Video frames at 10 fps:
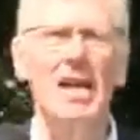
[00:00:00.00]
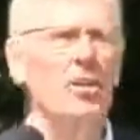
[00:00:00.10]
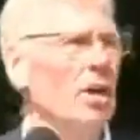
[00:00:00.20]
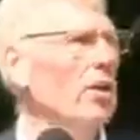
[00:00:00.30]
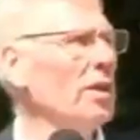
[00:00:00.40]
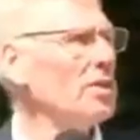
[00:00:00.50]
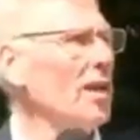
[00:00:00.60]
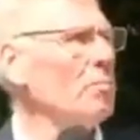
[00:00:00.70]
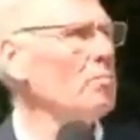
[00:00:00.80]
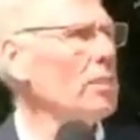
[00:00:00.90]
Thank you.
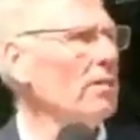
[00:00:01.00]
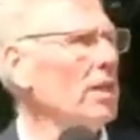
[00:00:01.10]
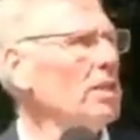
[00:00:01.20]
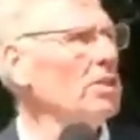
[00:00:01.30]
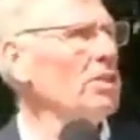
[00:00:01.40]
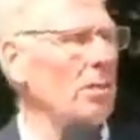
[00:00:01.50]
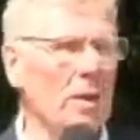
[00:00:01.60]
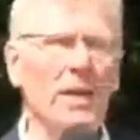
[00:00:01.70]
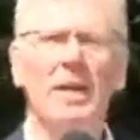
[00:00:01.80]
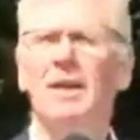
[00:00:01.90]
It's a privilege to
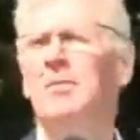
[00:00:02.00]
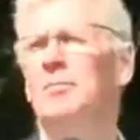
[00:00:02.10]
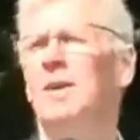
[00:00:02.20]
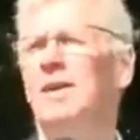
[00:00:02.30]
be here.